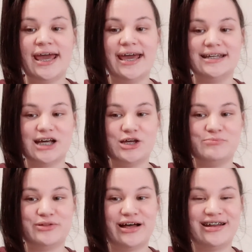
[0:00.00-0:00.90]
And I am
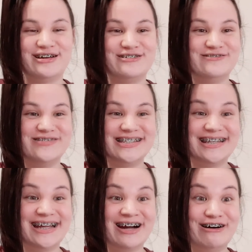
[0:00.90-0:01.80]
planning on
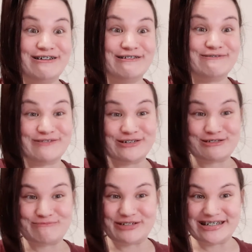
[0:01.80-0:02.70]
visiting all of
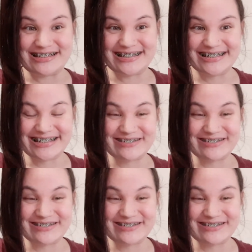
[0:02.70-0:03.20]
those places,